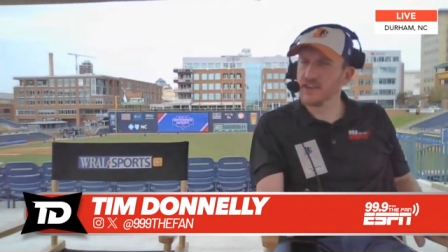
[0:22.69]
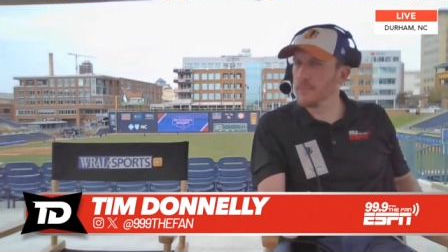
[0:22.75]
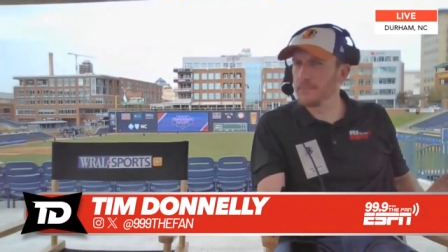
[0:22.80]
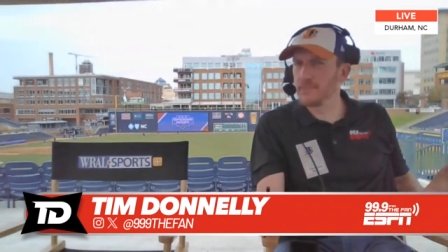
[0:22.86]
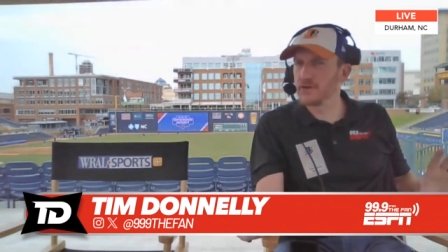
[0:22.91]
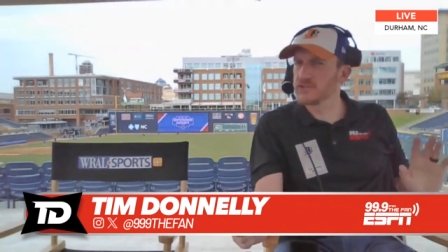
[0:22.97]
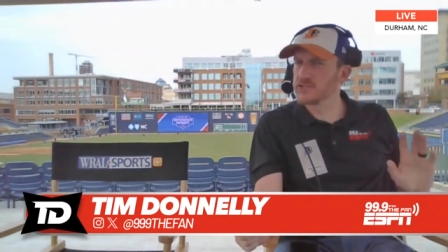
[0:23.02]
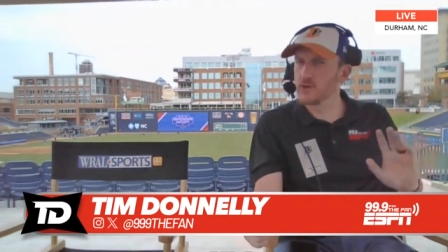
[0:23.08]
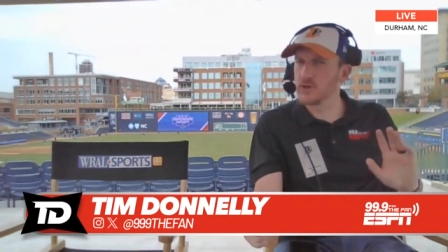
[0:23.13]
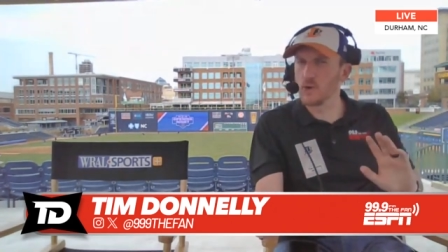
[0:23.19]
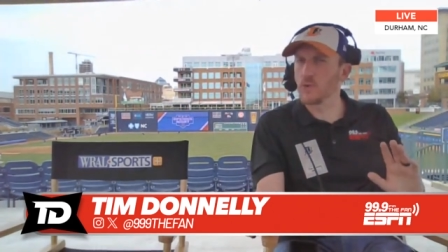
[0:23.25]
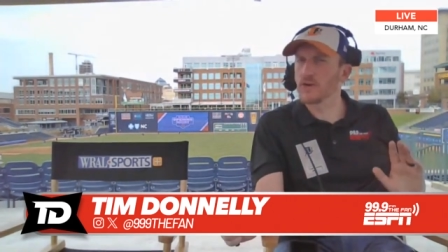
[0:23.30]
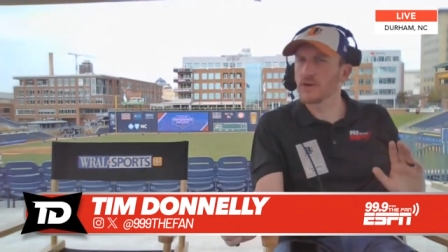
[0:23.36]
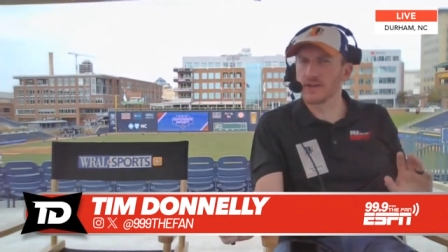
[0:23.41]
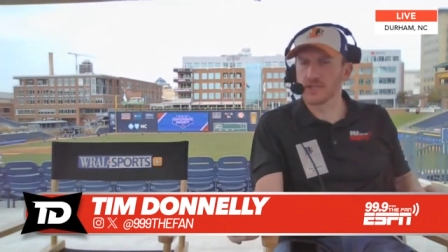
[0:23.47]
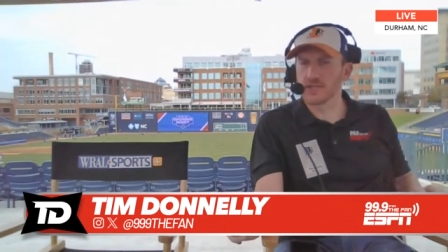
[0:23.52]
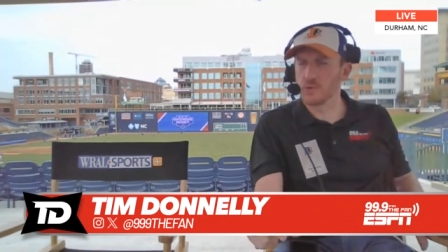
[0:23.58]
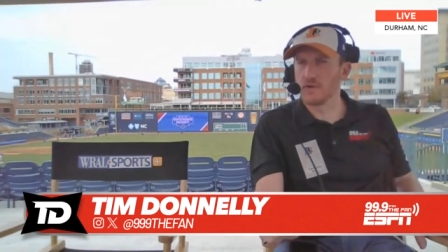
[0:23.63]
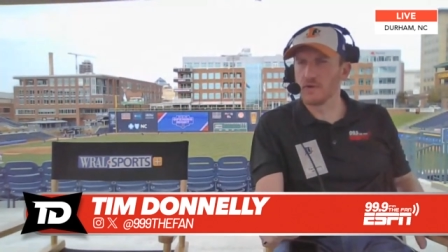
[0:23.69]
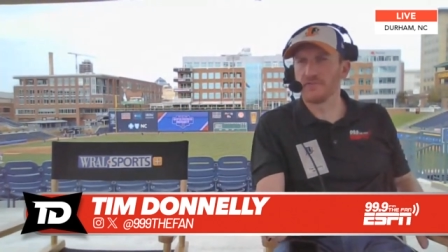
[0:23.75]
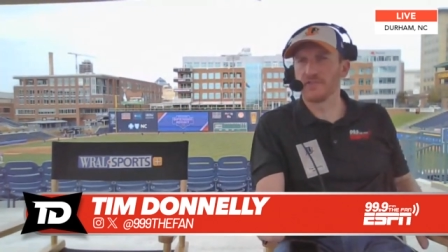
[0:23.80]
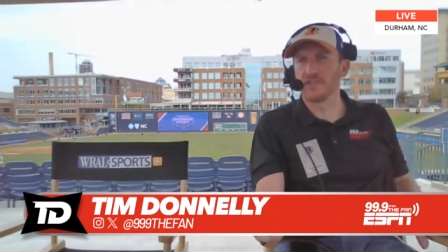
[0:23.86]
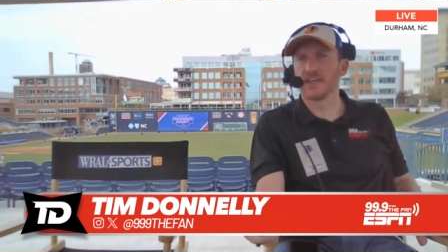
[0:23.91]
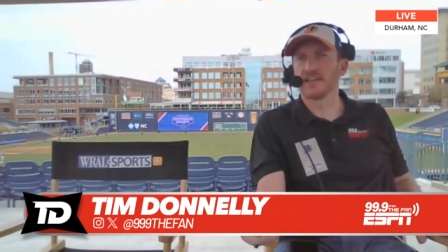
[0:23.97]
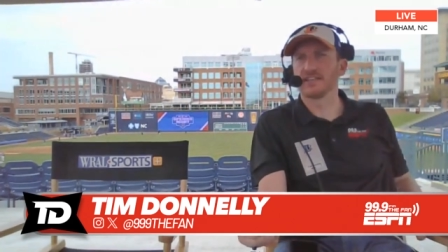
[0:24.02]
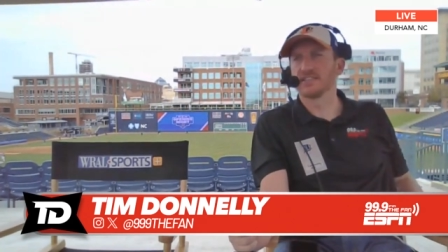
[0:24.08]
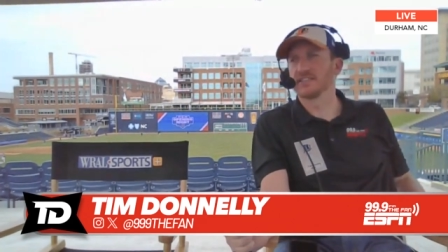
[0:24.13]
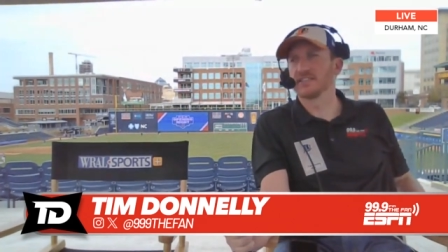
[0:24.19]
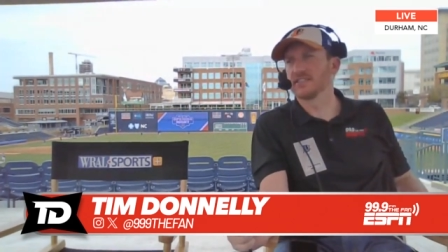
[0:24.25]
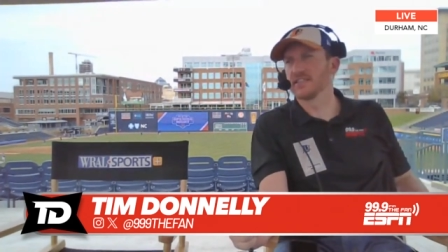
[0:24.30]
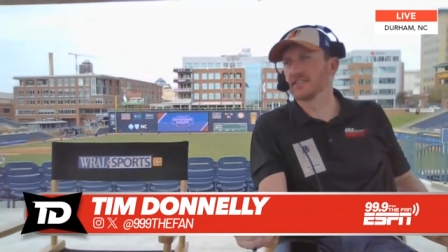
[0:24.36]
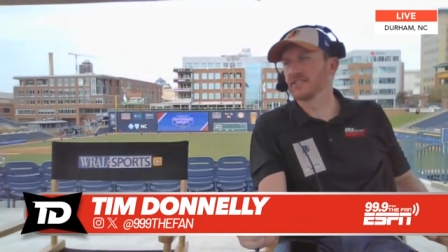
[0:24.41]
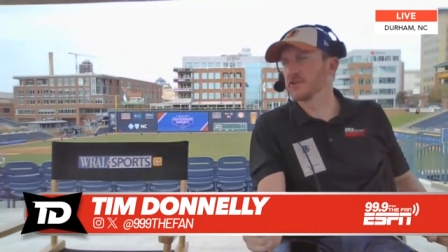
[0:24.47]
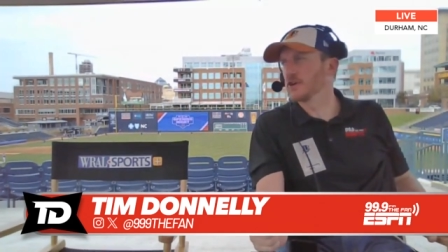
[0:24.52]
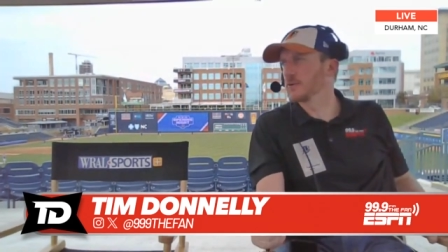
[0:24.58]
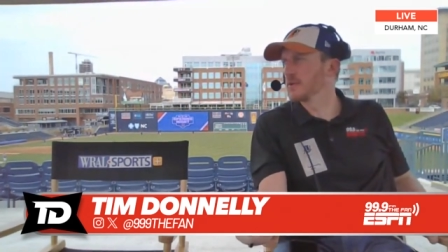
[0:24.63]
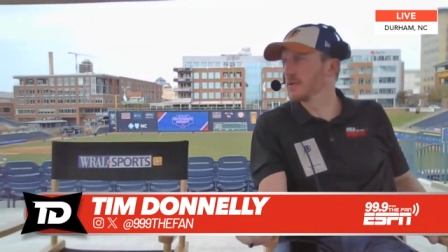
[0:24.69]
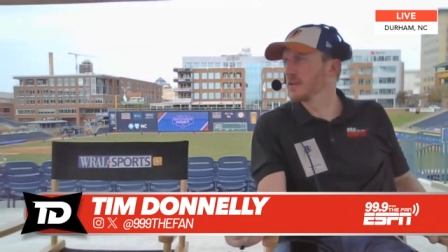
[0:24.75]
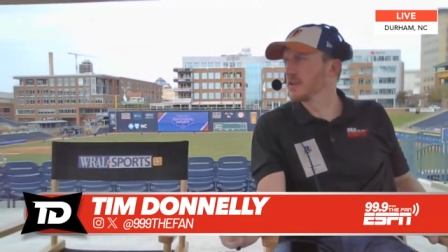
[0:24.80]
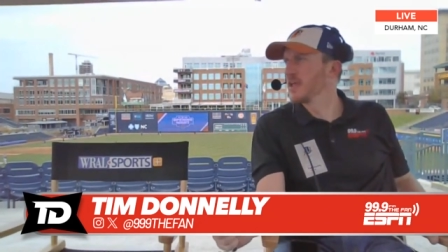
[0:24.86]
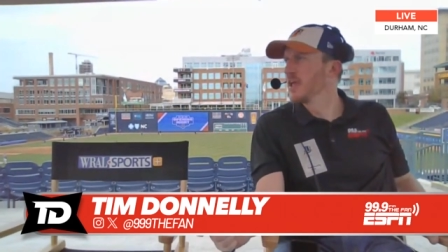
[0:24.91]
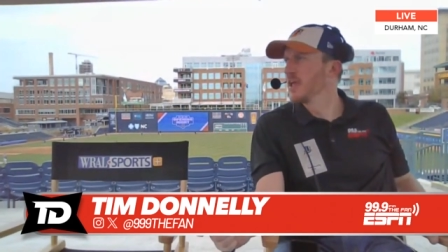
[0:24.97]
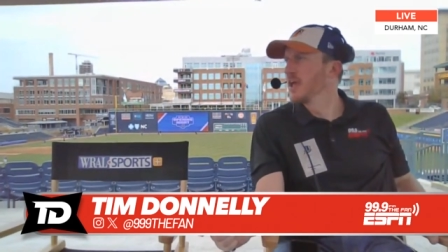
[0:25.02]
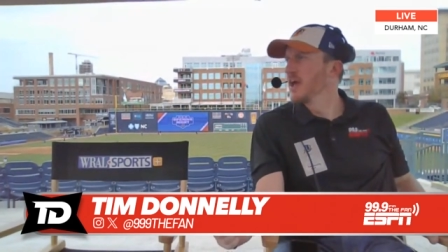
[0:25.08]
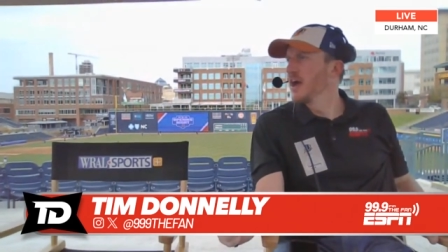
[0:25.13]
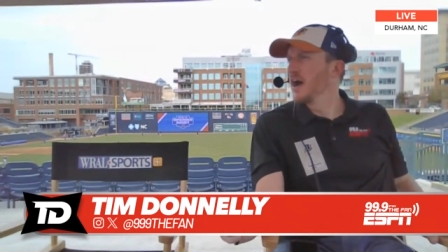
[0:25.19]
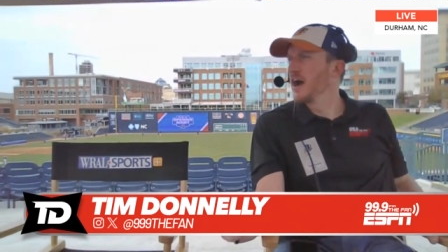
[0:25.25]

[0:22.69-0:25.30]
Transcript: the numbers don't work as well for the A C C tournament,